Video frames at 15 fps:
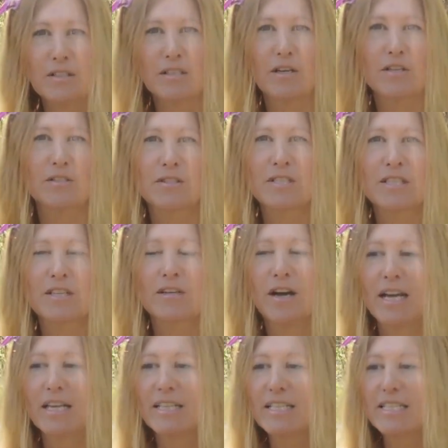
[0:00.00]
It's all sorts of little
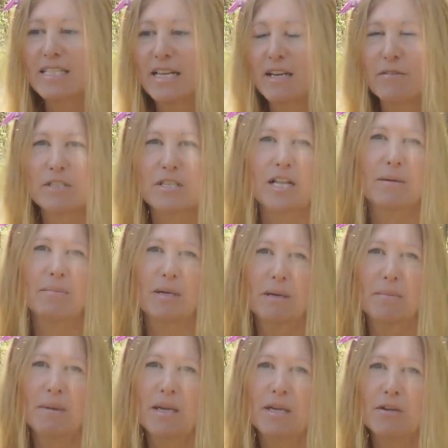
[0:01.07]
islands, and I was
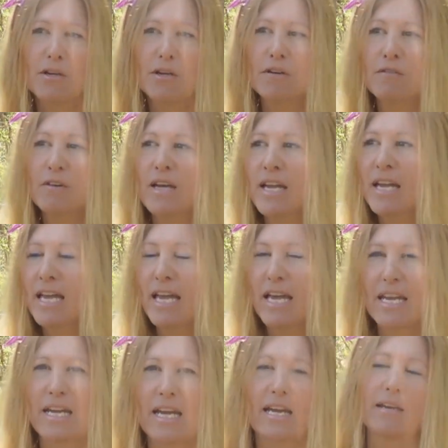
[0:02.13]
climbing a mangrove,
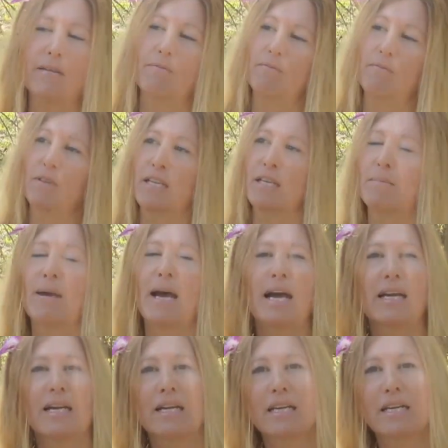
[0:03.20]
and I leaned
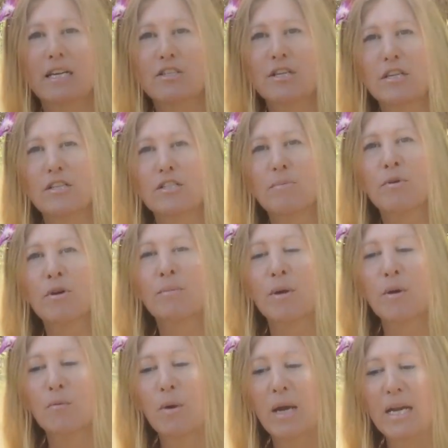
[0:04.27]
back and I tried to support
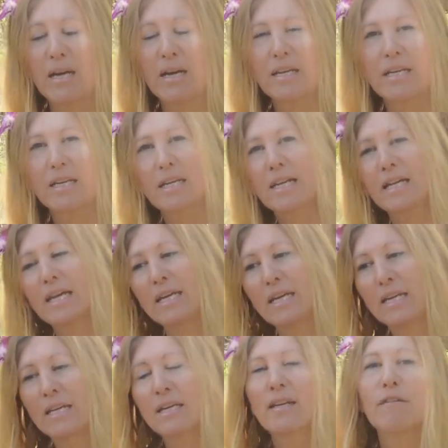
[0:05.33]
my weight on it, and
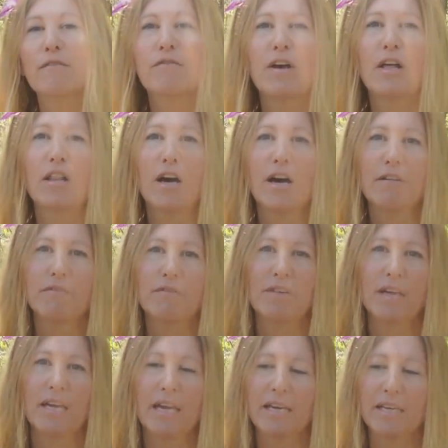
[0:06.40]
I fell
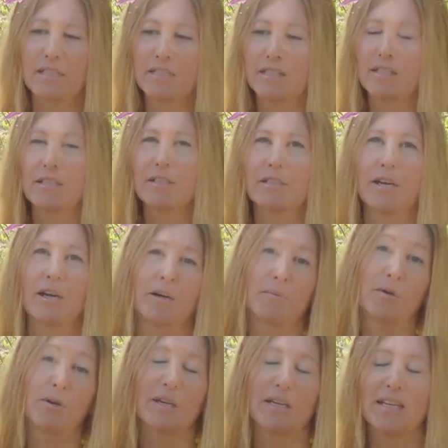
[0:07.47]
off and
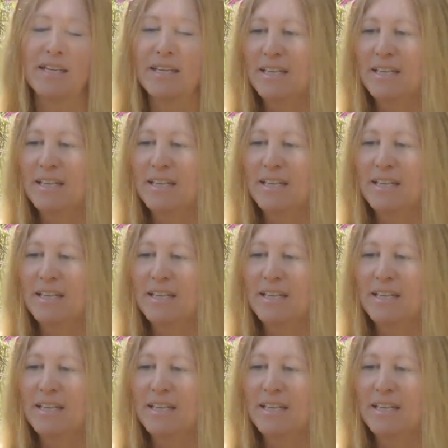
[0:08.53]
broke it.